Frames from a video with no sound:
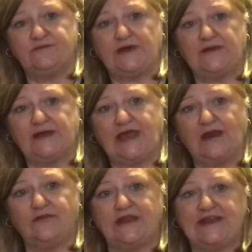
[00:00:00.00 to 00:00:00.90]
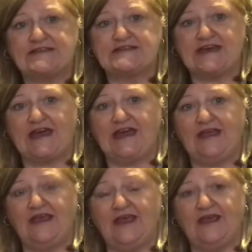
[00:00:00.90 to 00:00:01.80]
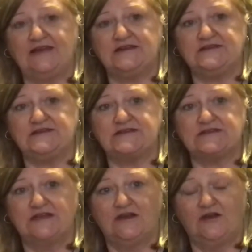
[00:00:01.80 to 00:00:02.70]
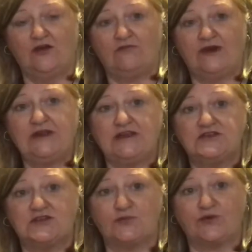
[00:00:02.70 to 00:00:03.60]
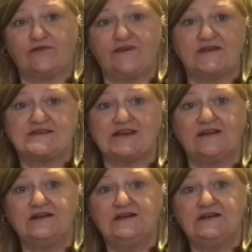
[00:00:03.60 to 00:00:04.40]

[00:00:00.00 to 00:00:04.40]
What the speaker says: Peter MacCallum the next day and running into the professor